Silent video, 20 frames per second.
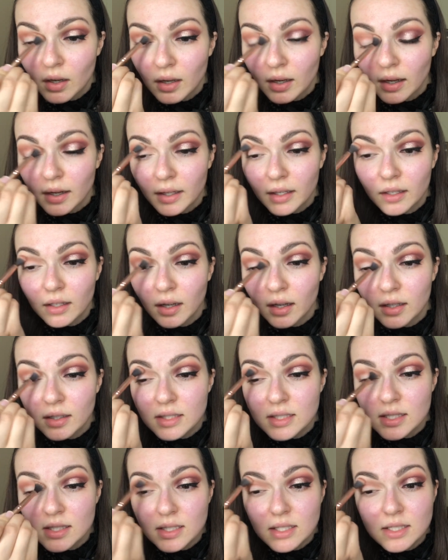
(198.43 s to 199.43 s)
I can
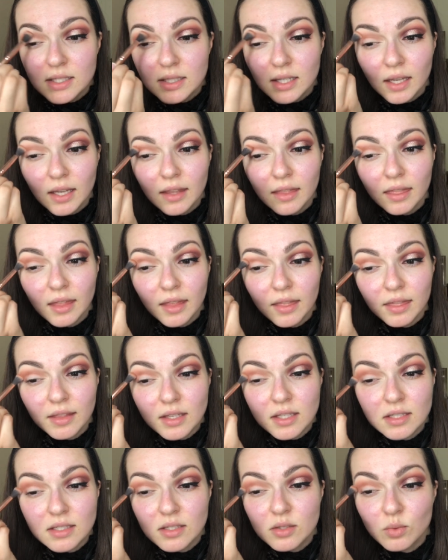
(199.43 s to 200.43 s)
honestly say that
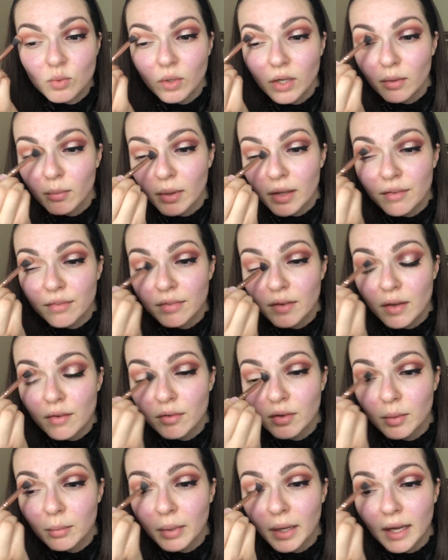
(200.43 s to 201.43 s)
this is one of my
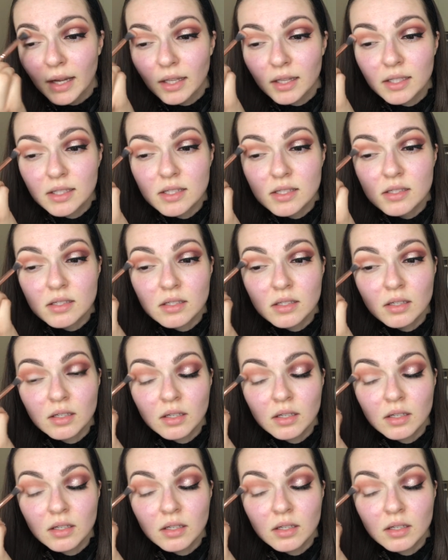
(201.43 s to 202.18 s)
favorite palettes.